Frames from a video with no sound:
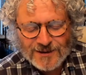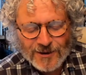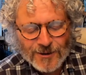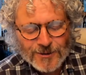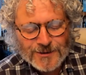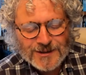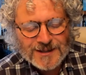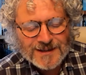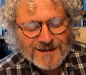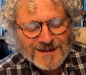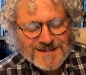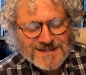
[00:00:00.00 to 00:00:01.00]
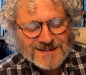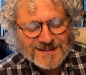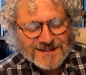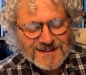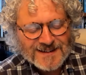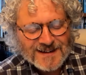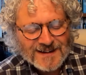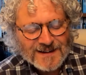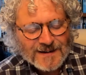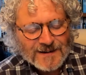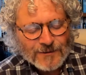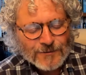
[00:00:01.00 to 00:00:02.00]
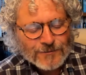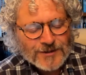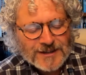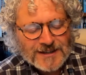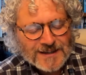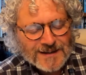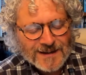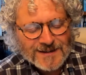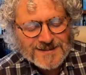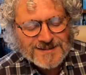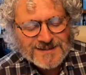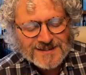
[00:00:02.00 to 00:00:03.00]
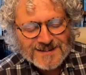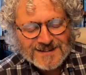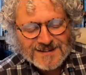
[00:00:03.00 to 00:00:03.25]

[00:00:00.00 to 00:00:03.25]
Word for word: holding us and feeding us